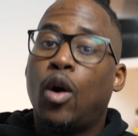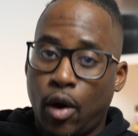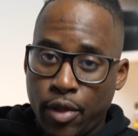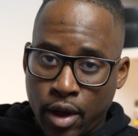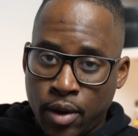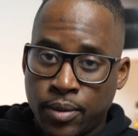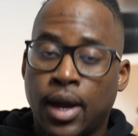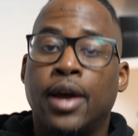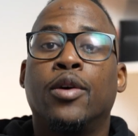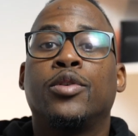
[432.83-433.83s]
Although
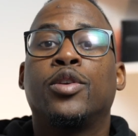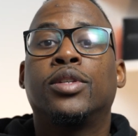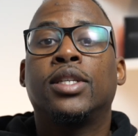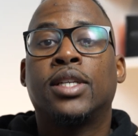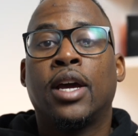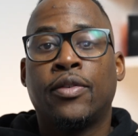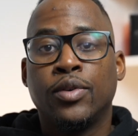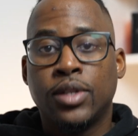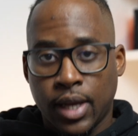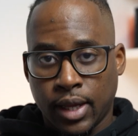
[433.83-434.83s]
I don't use these
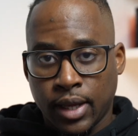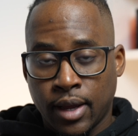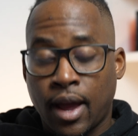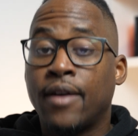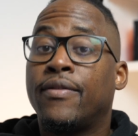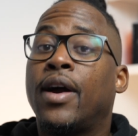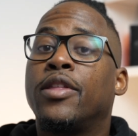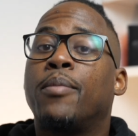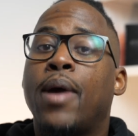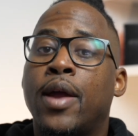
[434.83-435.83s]
headphones daily, I find
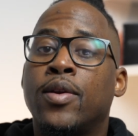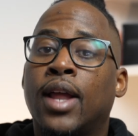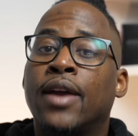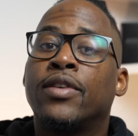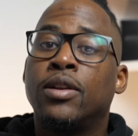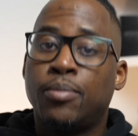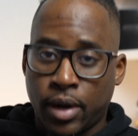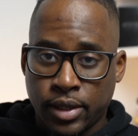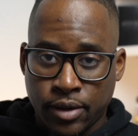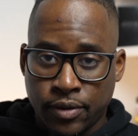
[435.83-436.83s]
their battery life
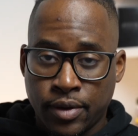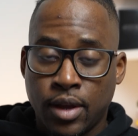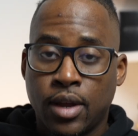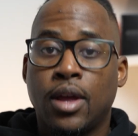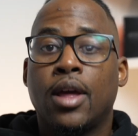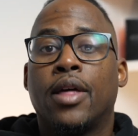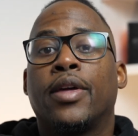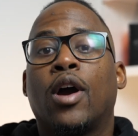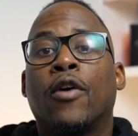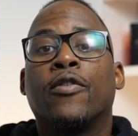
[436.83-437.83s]
impressive. They
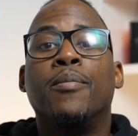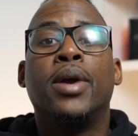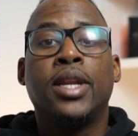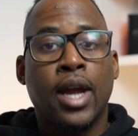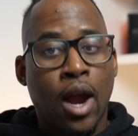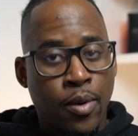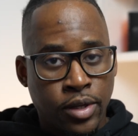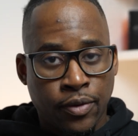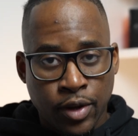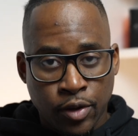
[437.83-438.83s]
offer many hours
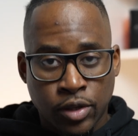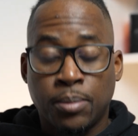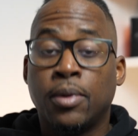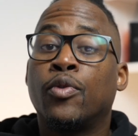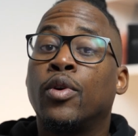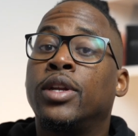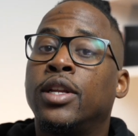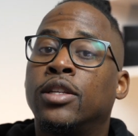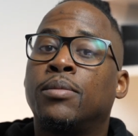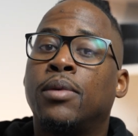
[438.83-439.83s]
of use before
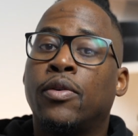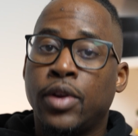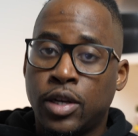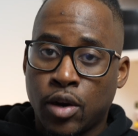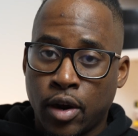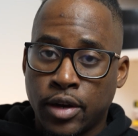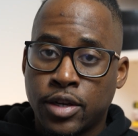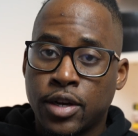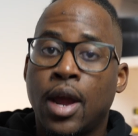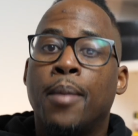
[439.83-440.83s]
needing to be
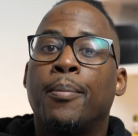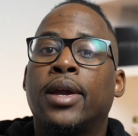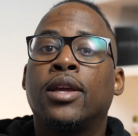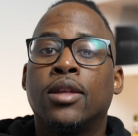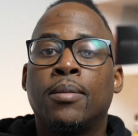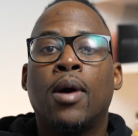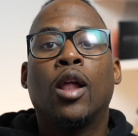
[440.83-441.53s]
recharged, making them